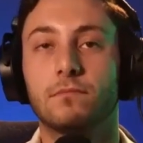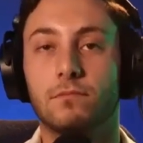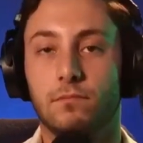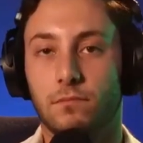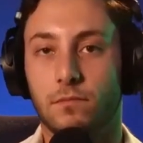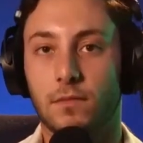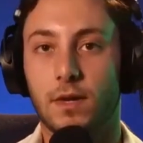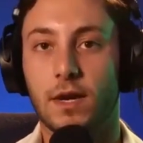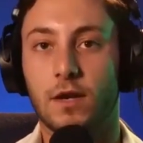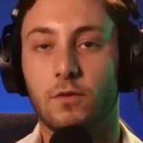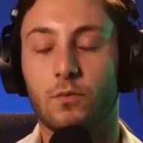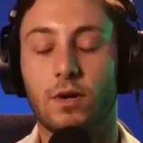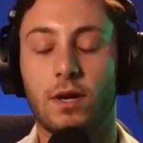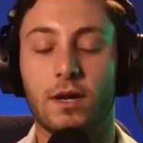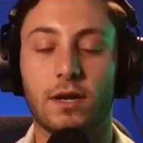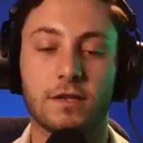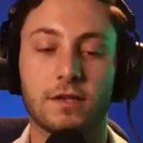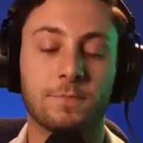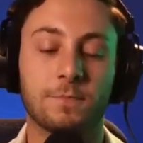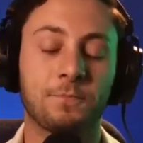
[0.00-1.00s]
it is what it
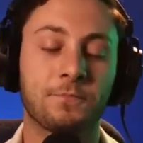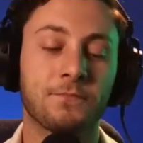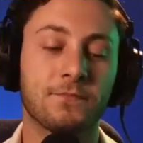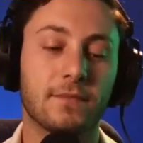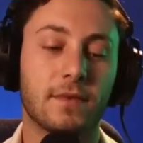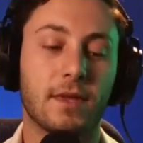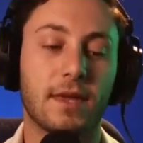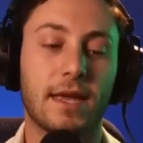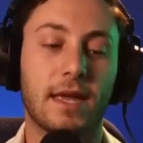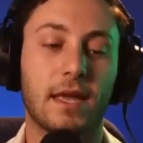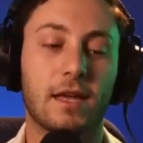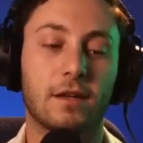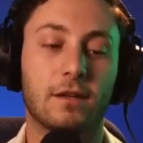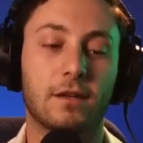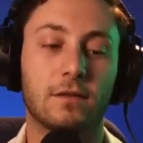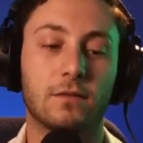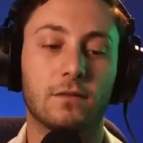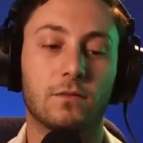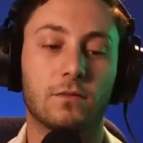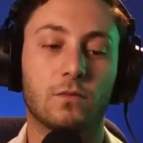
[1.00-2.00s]
is.
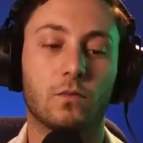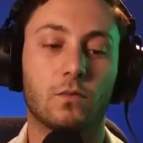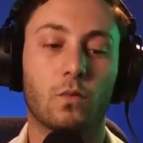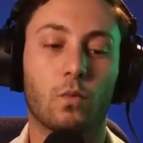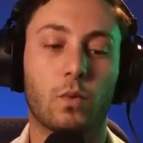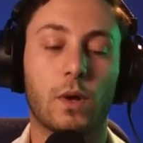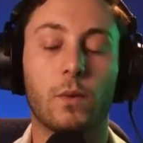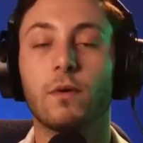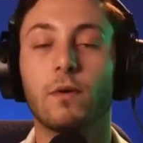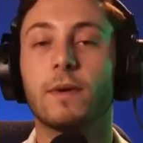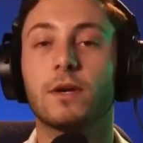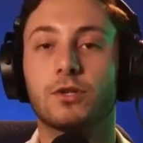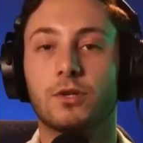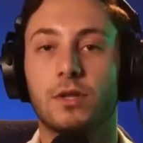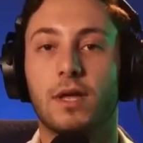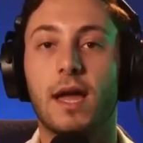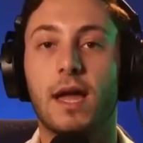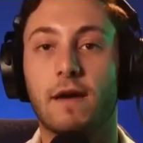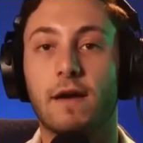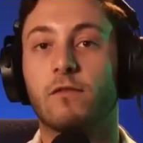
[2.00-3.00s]
And we want to make sure
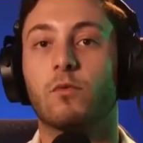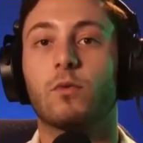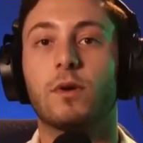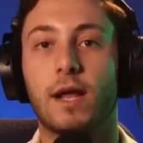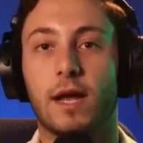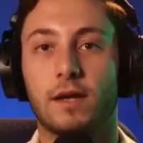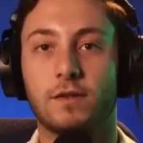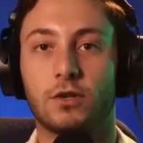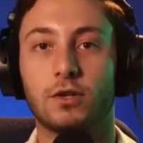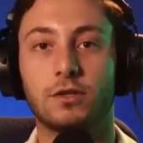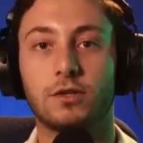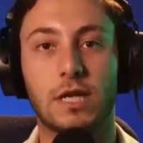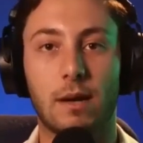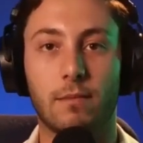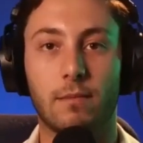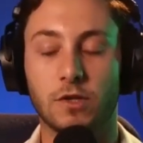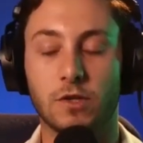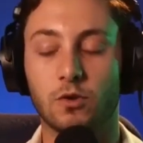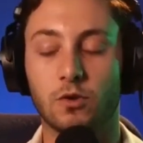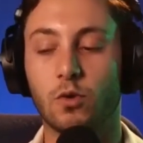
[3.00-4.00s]
that everyone has a good time
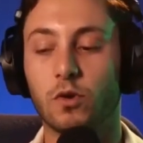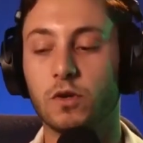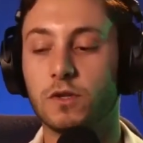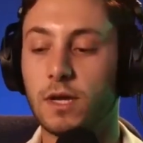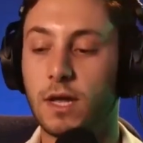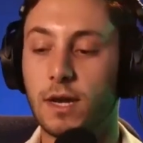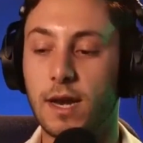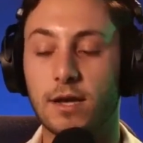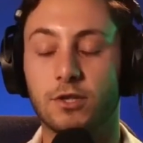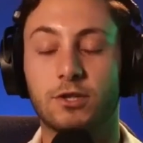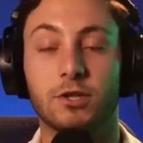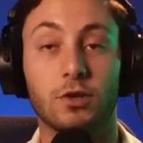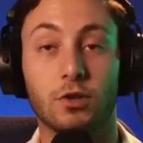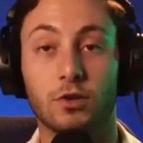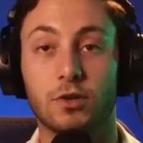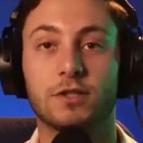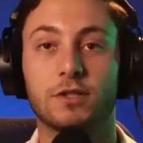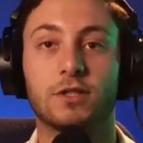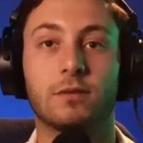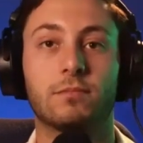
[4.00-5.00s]
in this course and actually
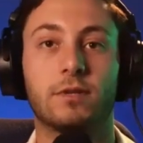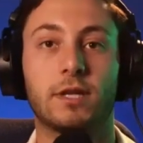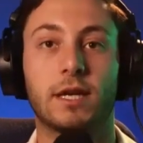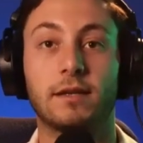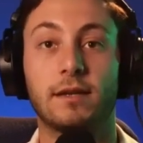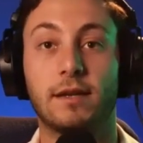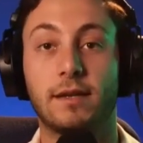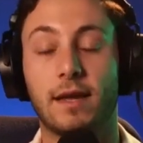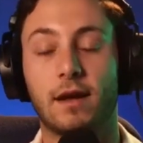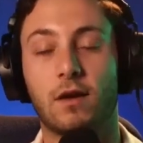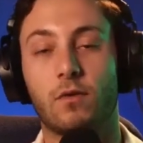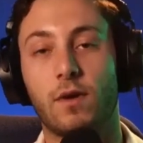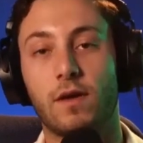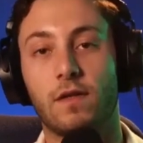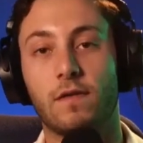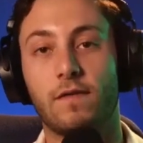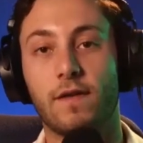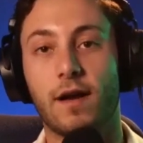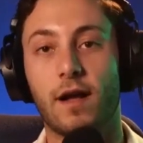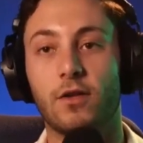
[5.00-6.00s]
learn something, take away
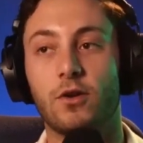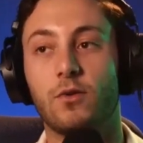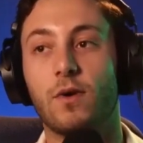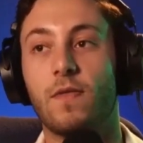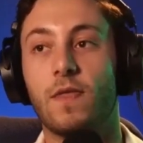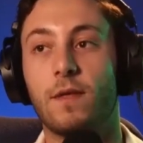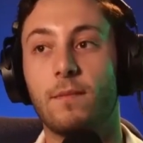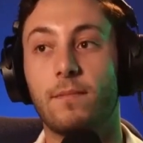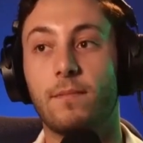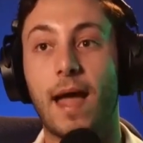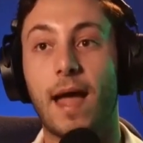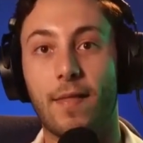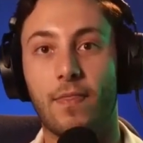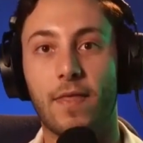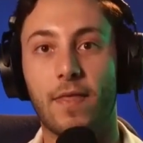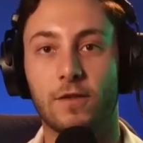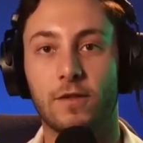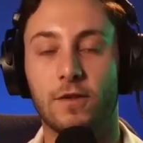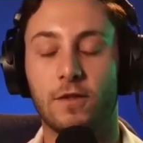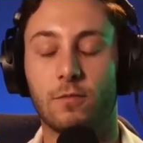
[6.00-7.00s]
the value, and then add
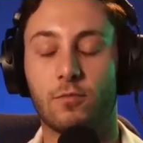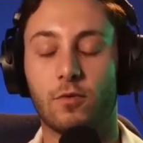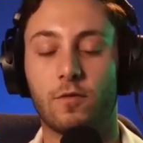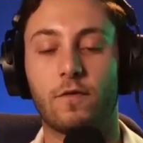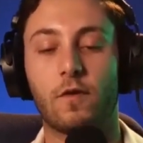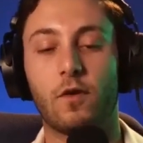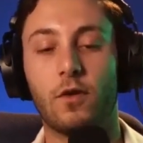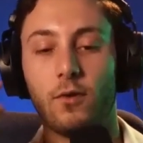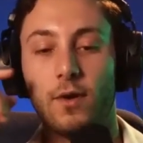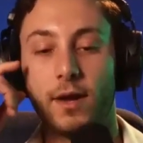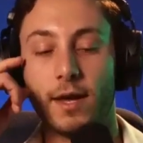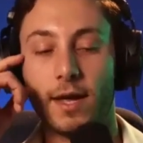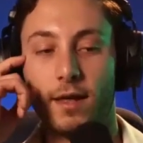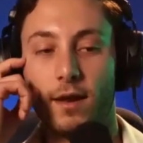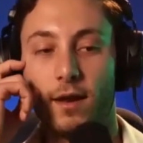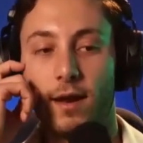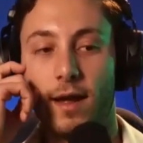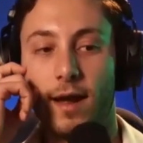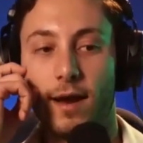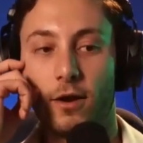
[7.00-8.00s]
that to their portfolio and get
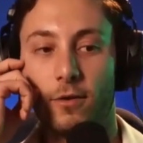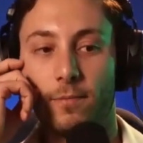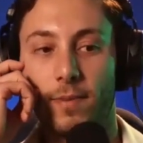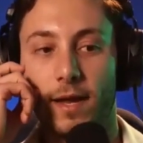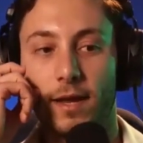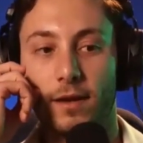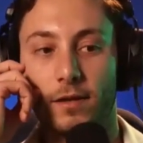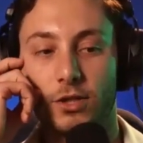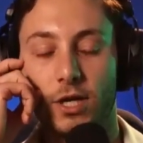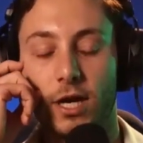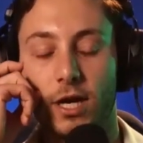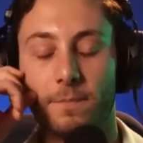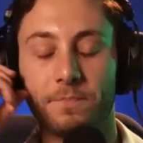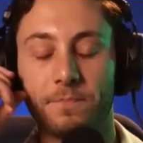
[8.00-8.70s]
a higher paying job.